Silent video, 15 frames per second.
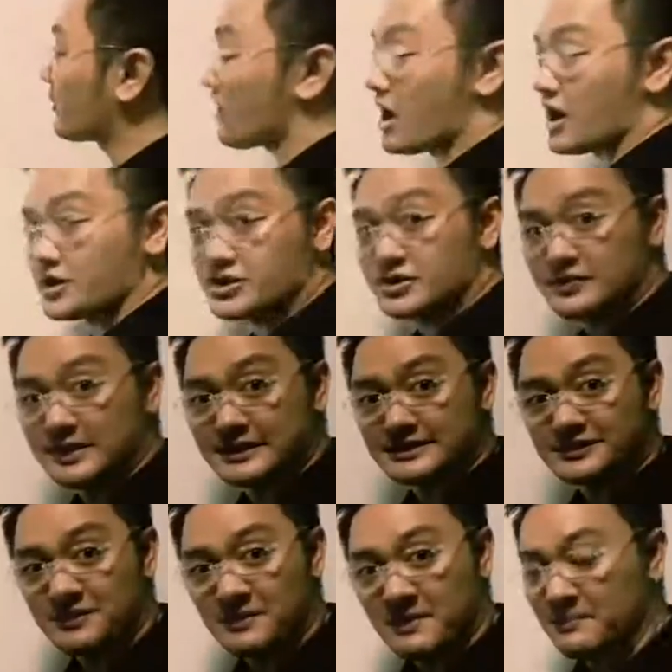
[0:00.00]
are your
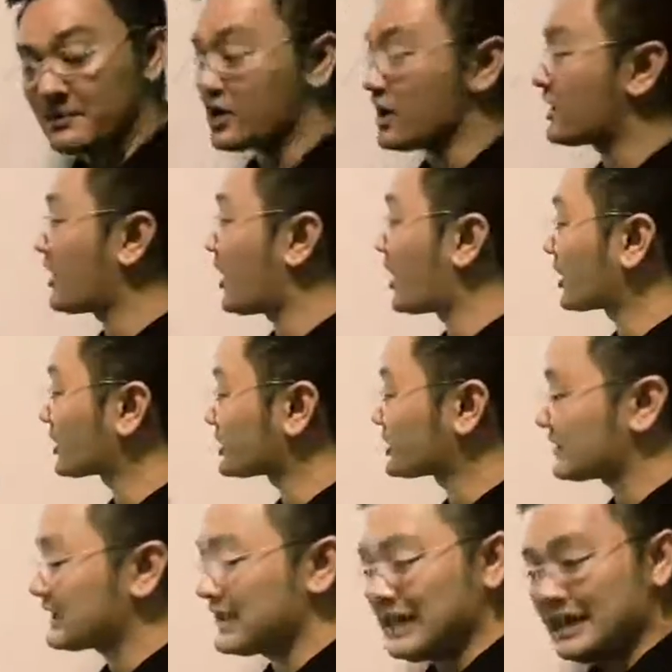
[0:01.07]
arteries. Remember, an
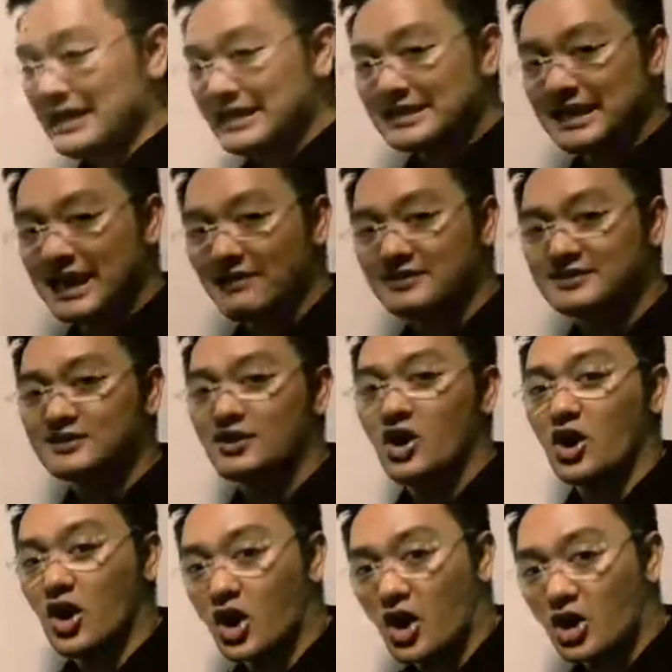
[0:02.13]
artery
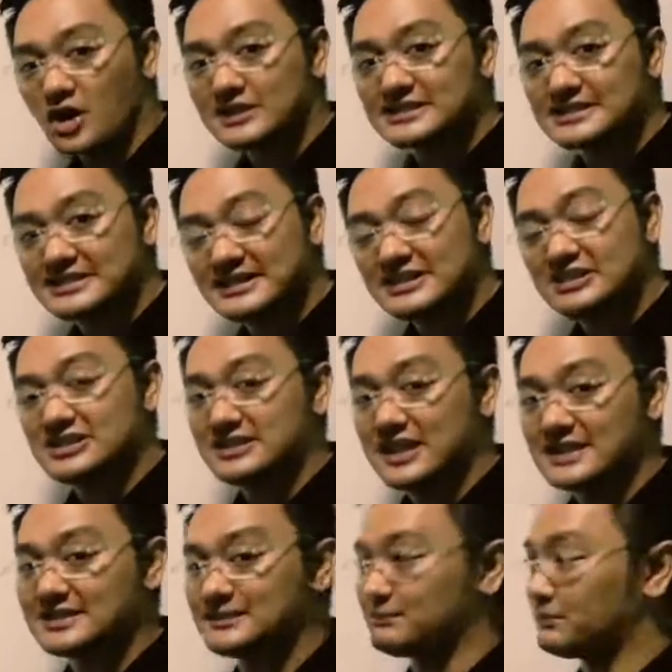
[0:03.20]
carries
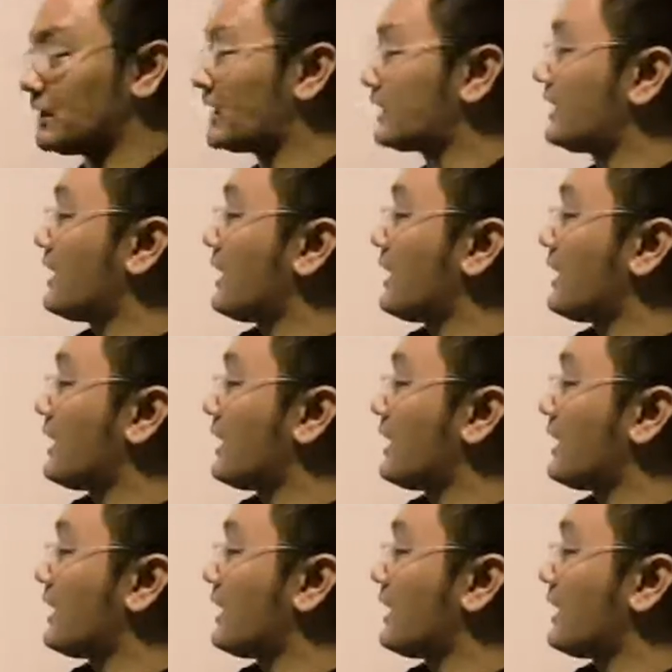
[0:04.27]
oxygenated